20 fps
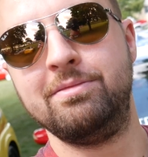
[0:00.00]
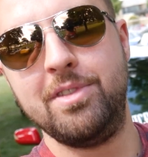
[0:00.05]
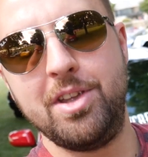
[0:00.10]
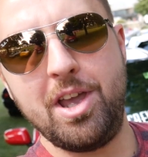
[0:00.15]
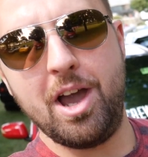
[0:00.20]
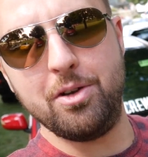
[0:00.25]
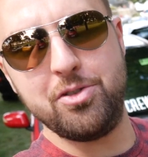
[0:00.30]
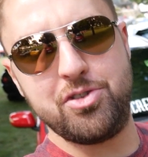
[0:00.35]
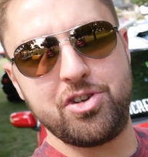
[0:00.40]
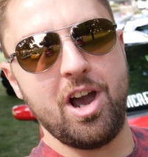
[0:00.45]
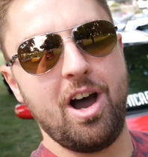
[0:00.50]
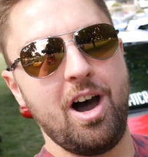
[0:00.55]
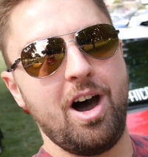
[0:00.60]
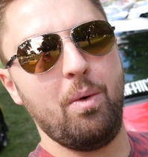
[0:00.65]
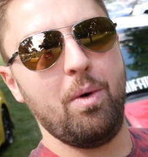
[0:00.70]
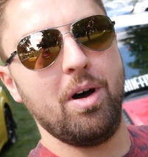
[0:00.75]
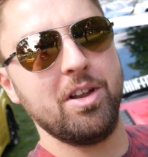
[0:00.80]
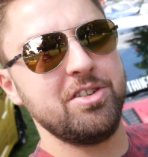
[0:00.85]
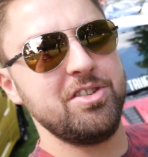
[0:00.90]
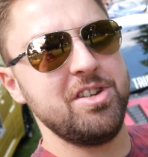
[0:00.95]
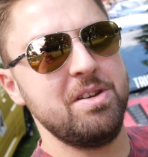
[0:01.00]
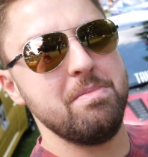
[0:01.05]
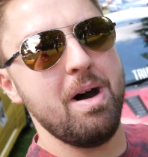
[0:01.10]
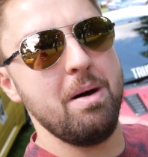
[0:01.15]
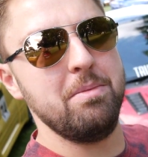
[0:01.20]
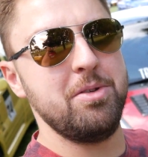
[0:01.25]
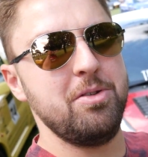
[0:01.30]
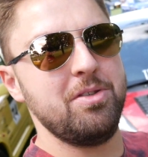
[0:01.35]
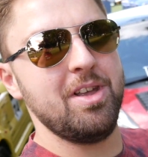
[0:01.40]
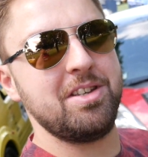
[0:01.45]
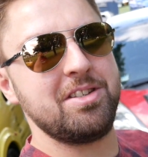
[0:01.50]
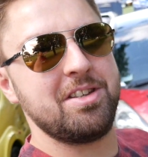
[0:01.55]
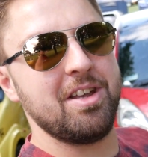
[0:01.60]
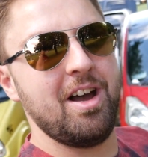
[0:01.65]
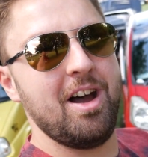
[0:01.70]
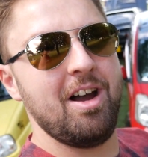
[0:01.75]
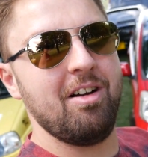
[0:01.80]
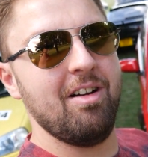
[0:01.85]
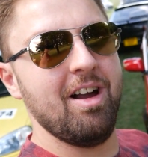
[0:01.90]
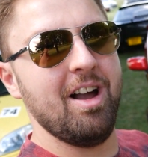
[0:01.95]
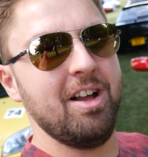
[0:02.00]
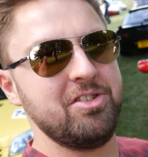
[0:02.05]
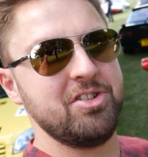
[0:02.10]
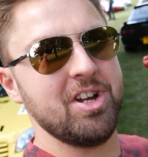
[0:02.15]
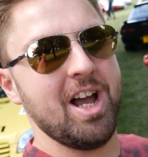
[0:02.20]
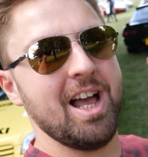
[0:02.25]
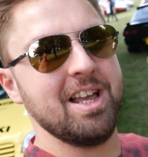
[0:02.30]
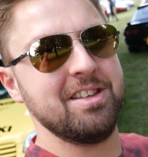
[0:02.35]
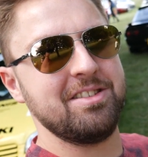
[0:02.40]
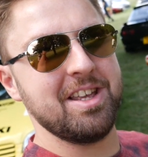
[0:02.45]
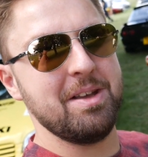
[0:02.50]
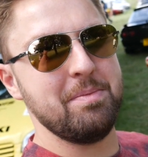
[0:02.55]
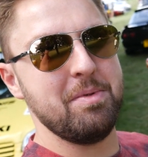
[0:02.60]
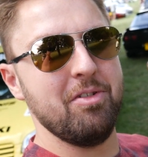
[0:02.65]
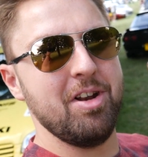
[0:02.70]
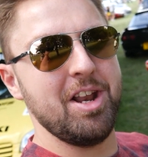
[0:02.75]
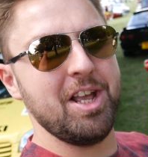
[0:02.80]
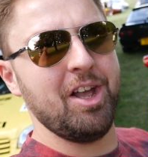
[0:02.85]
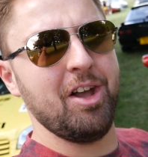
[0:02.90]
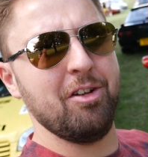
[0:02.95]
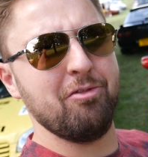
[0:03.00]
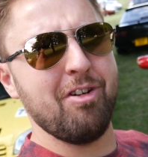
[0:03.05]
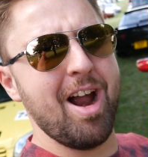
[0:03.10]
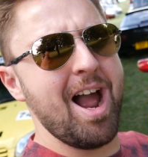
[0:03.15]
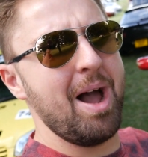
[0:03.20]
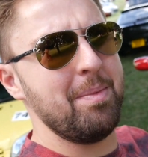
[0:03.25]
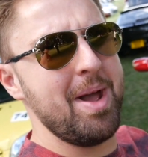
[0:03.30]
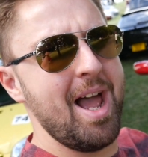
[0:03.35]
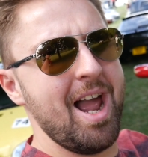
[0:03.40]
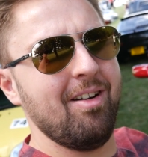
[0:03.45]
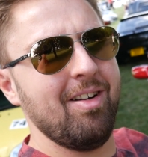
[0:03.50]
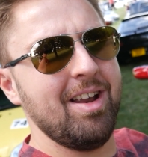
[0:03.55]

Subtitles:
Yo Shah, why doesn't your mum do this to her Jazz? I think it'd be really good. Ram air